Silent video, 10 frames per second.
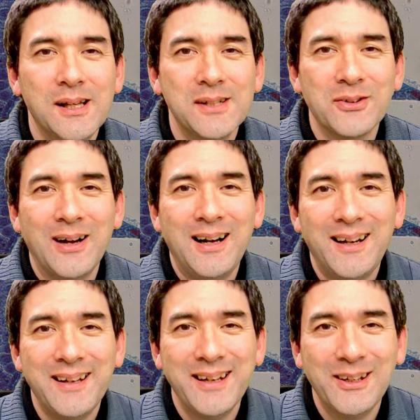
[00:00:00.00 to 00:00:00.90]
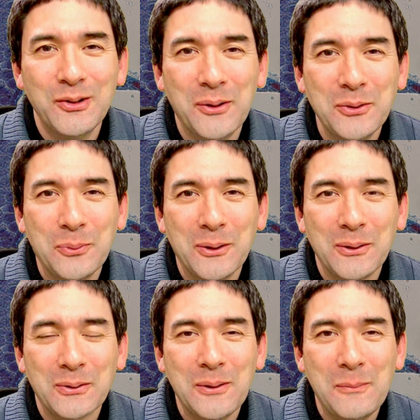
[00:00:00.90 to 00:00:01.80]
So hi, hello and
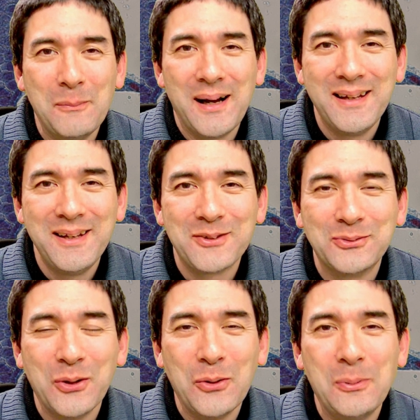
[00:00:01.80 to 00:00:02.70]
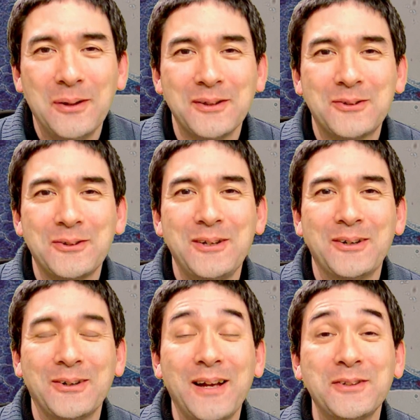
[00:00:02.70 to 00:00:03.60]
welcome, Microbe Hunter
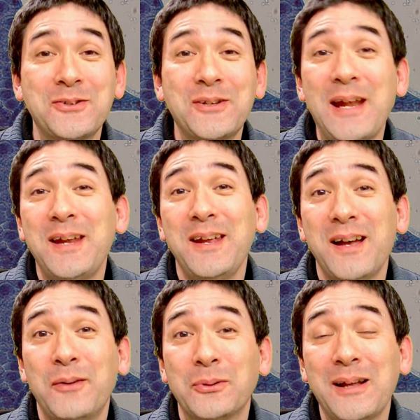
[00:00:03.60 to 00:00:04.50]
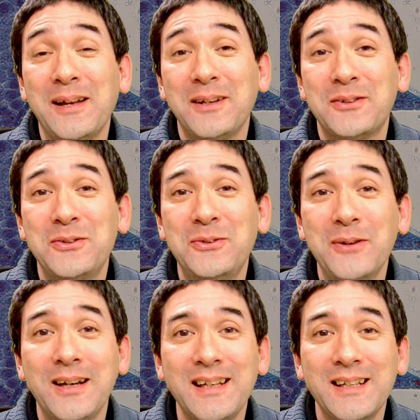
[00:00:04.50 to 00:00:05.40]
here and today I would like to do
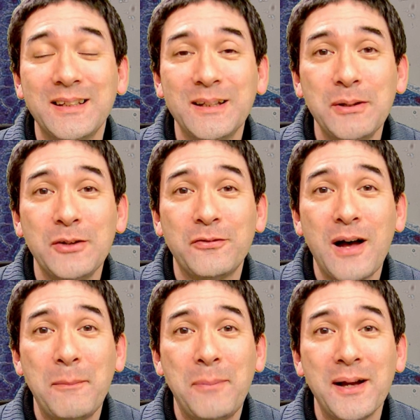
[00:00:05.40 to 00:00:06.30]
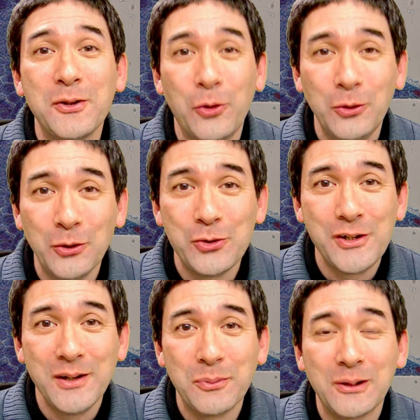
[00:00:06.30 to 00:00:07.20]
again a little bit of uh,
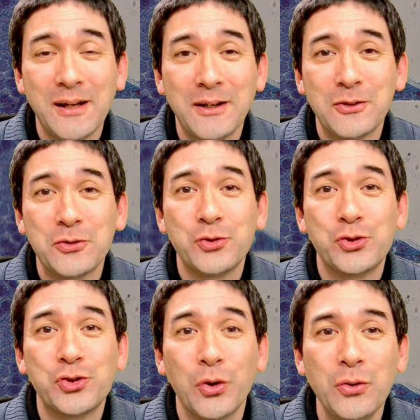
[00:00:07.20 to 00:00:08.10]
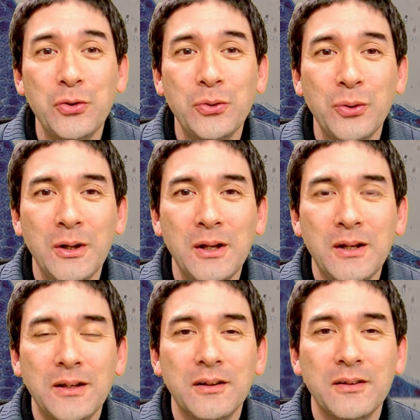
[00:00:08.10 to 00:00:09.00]
biology. I would like to show you
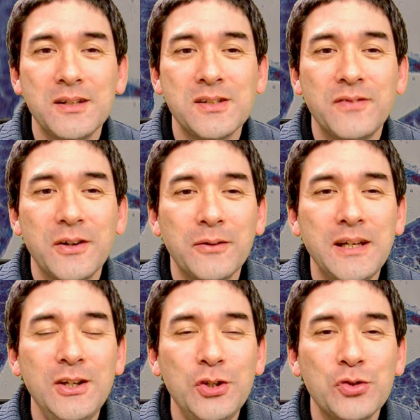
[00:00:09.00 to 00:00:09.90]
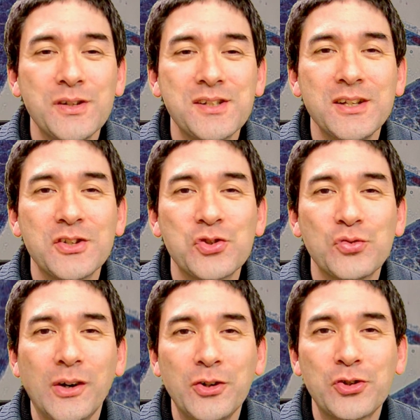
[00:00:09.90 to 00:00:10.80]
uh, this very interesting
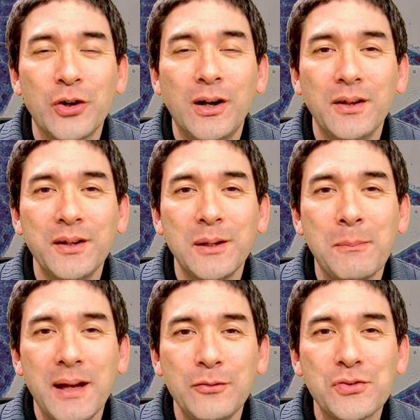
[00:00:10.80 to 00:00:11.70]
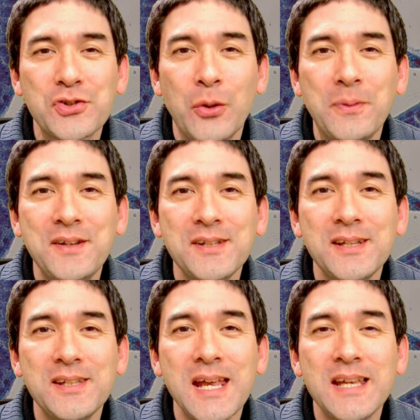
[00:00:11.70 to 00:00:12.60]
structure under the microscope. This
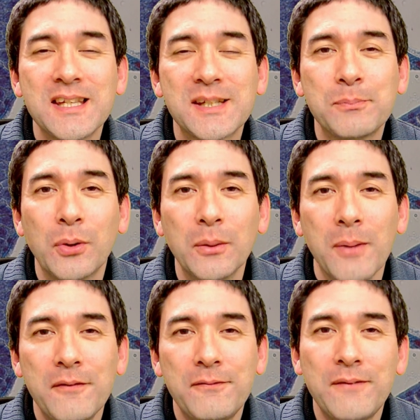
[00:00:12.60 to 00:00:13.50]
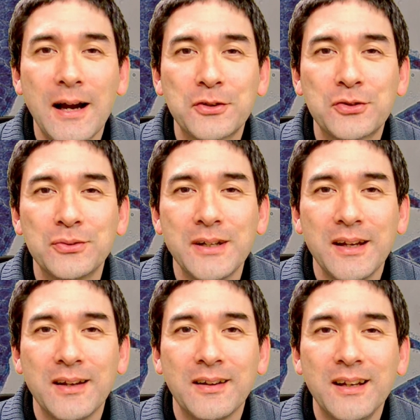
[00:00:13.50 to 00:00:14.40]
is a sperm factory.